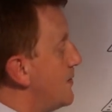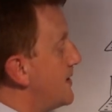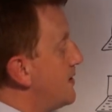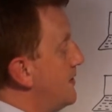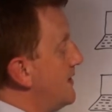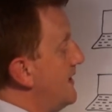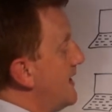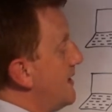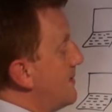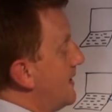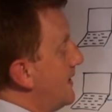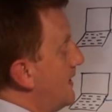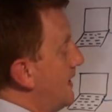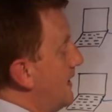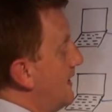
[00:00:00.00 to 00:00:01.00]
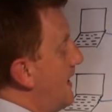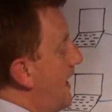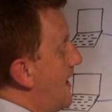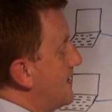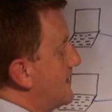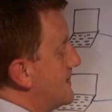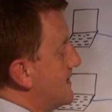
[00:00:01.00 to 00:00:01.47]
We could enable
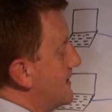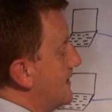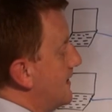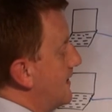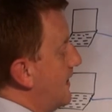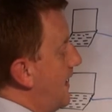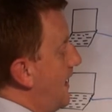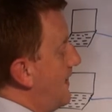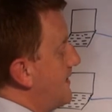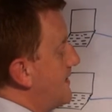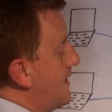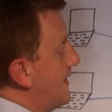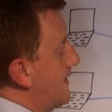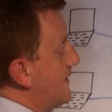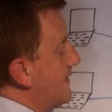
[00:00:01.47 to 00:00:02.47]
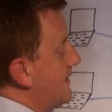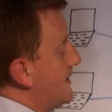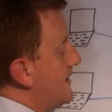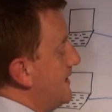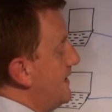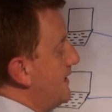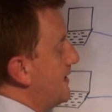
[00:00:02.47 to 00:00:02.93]
logs on
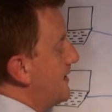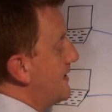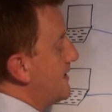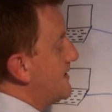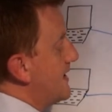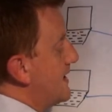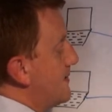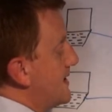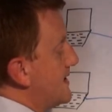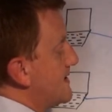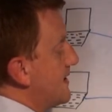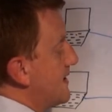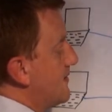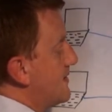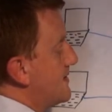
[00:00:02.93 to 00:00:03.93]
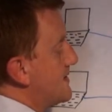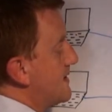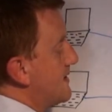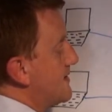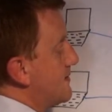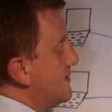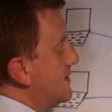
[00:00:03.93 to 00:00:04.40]
the database
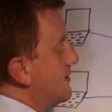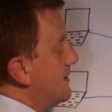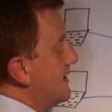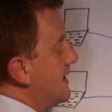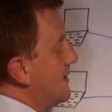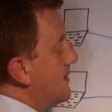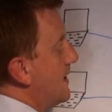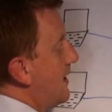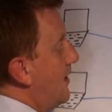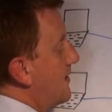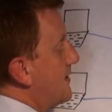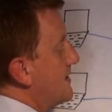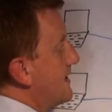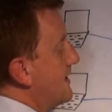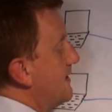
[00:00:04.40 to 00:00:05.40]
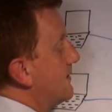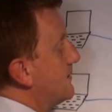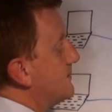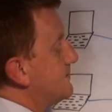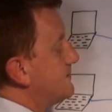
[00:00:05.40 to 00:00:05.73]
servers, so we could enable auditing.